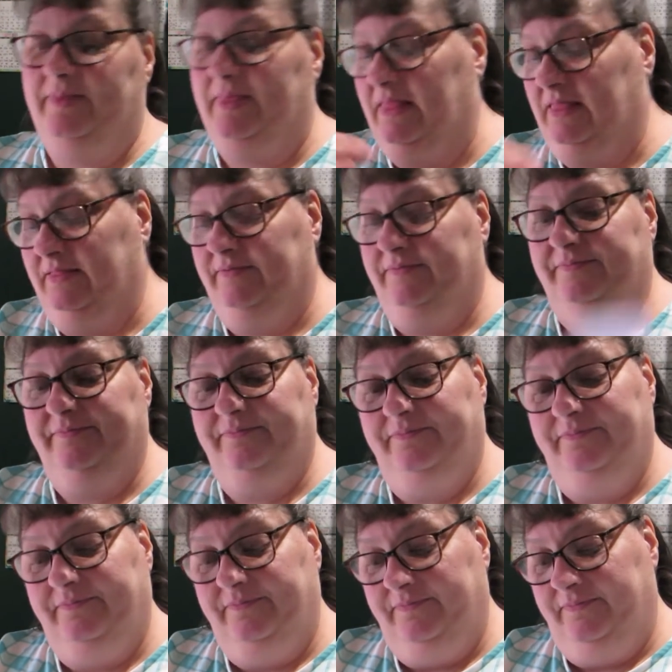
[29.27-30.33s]

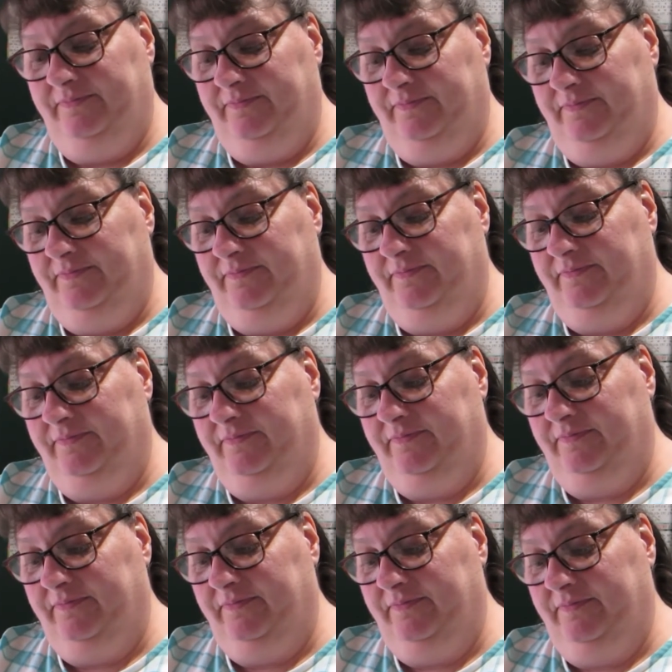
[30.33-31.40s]

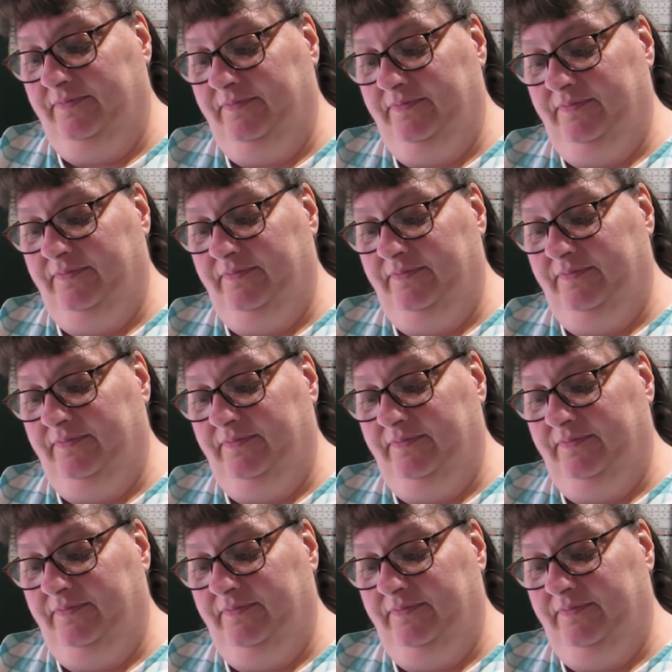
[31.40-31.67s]
Nothing is said.